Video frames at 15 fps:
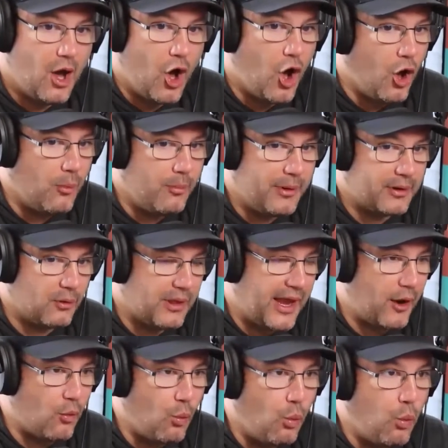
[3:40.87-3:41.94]
all but
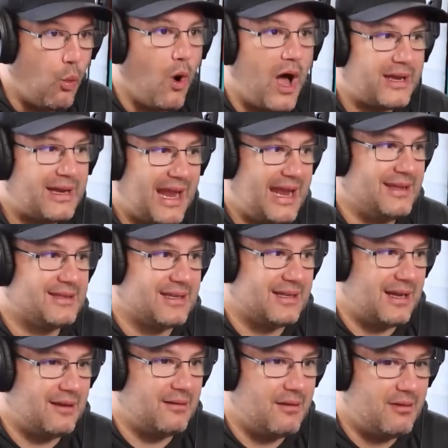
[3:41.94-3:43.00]
like one
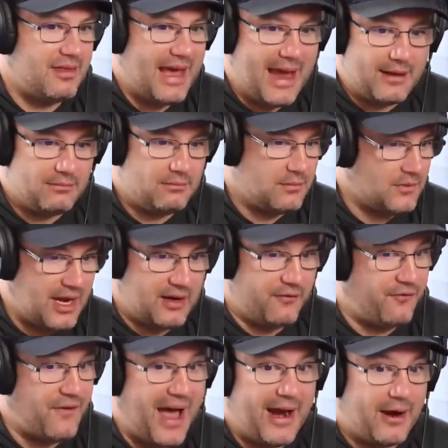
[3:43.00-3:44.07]
incident that kind
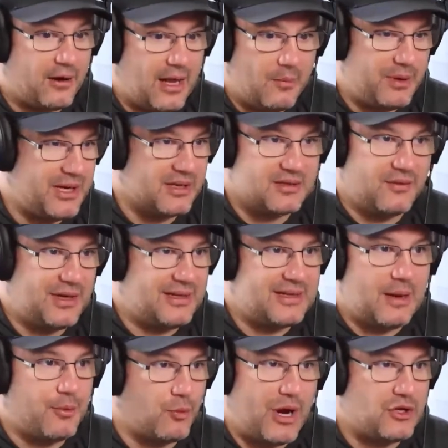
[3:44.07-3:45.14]
of fired up because of any
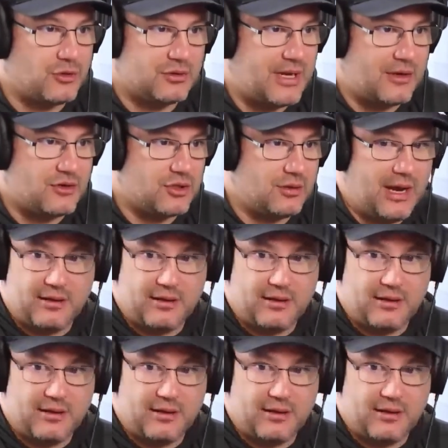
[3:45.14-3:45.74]
type of racial tension.